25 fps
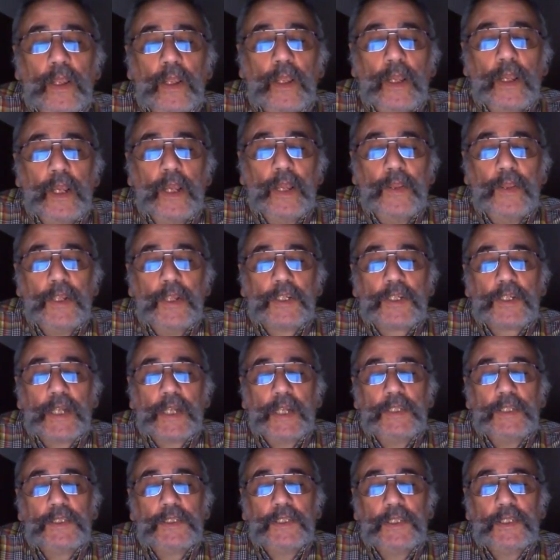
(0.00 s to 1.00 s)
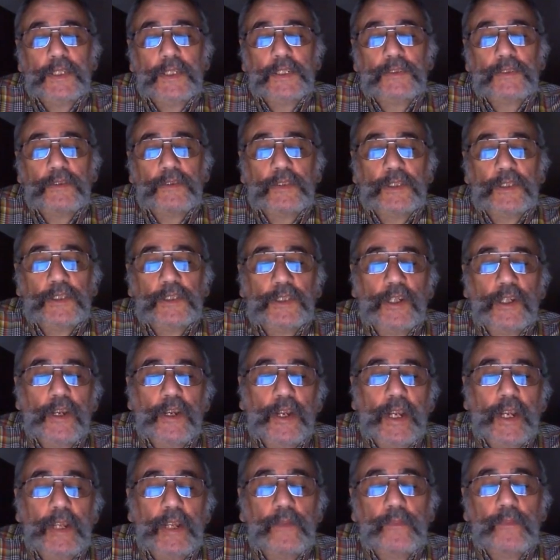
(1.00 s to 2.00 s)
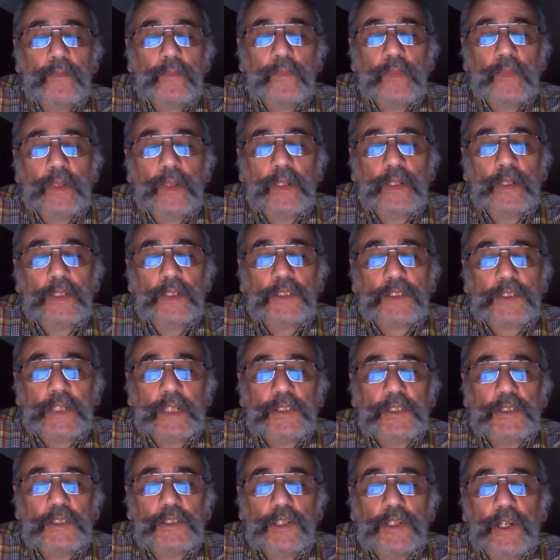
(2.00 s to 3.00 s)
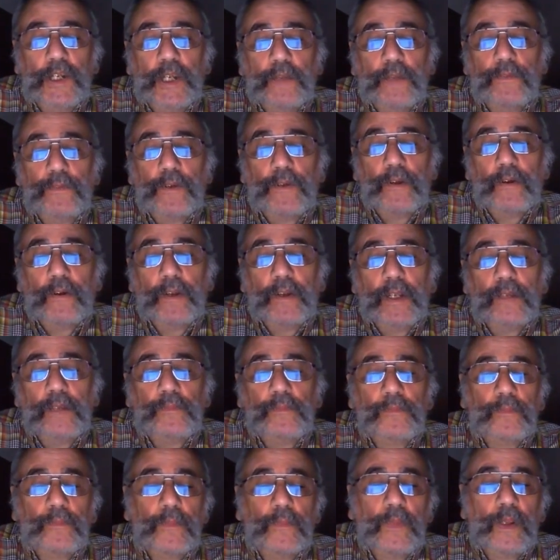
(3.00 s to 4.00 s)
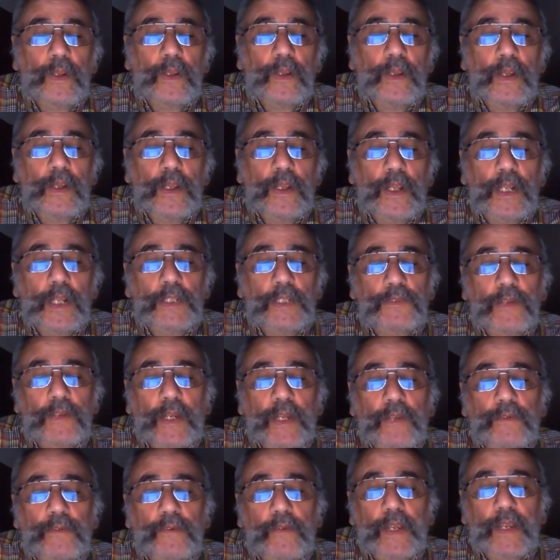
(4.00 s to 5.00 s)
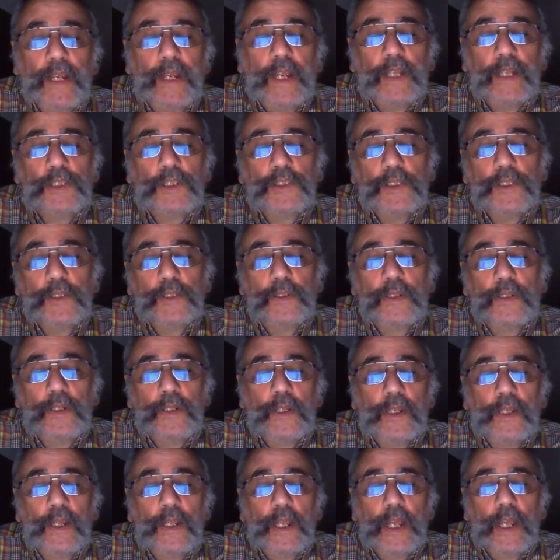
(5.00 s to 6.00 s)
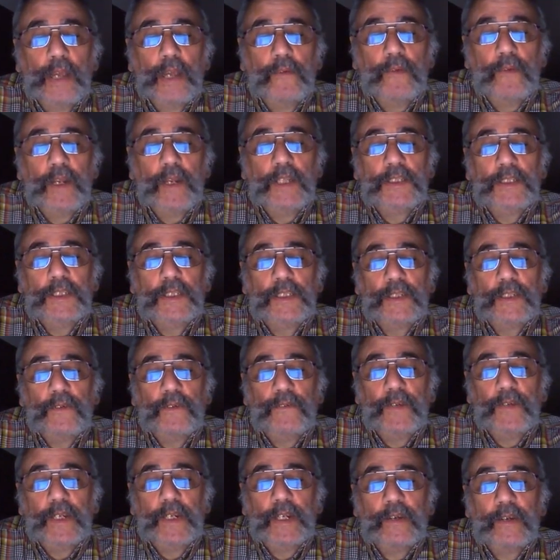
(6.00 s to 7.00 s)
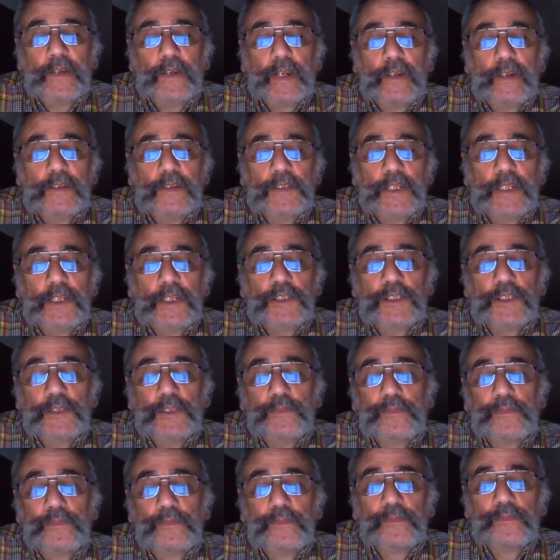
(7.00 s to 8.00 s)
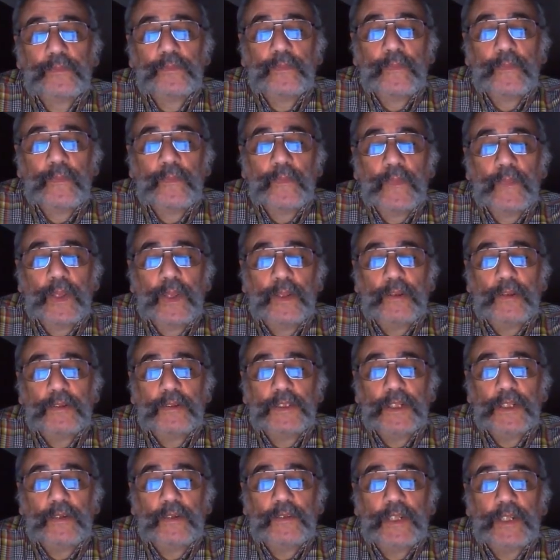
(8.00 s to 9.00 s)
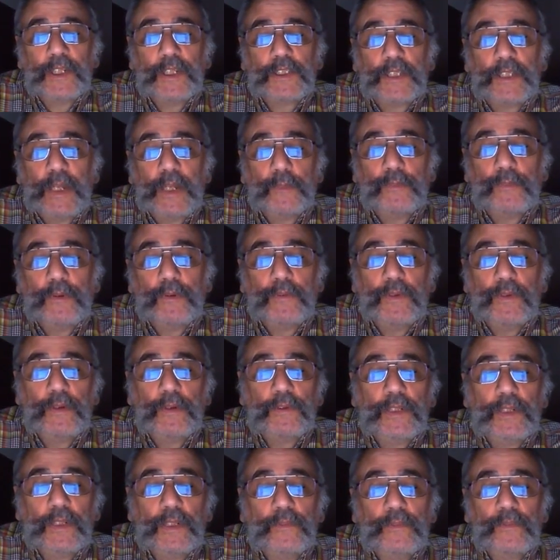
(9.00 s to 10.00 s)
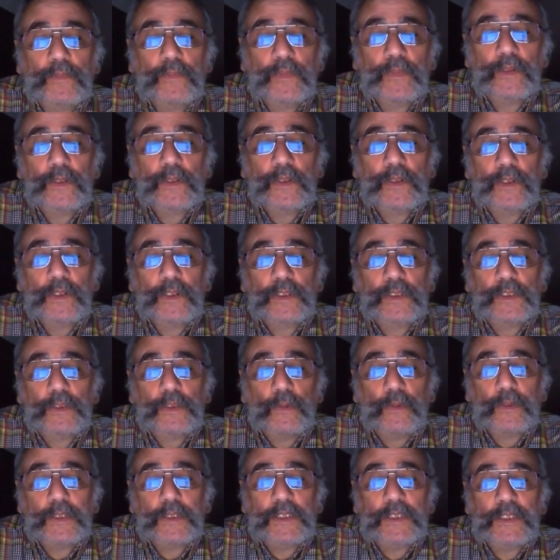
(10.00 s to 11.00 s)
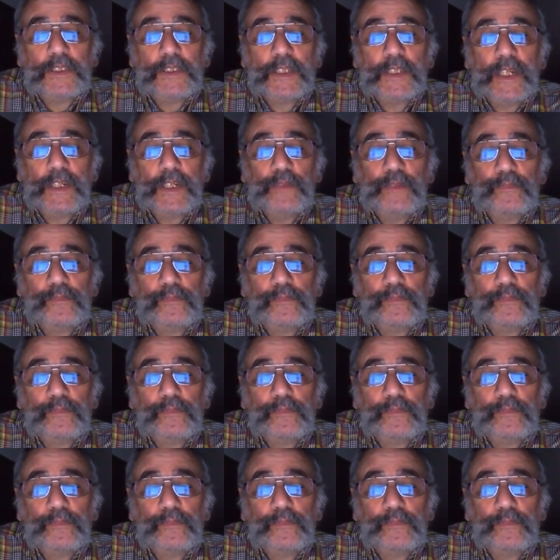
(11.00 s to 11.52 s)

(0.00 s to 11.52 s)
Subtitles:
In this case, the district attorney, state attorney in Florida, he's running for re-election and releases her videoed accusation. There is no dash cam to refute it. So what does he say?